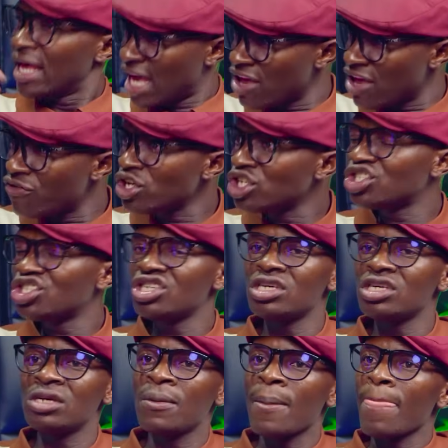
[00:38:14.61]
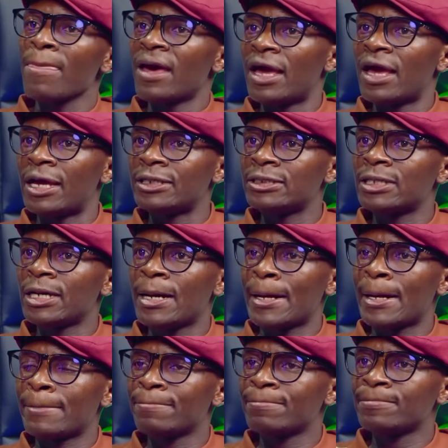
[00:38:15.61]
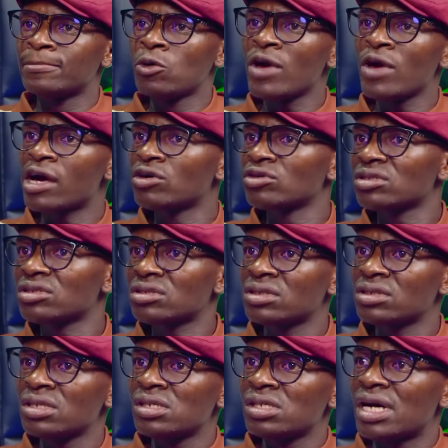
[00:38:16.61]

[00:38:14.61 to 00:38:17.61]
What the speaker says: KVG and who else?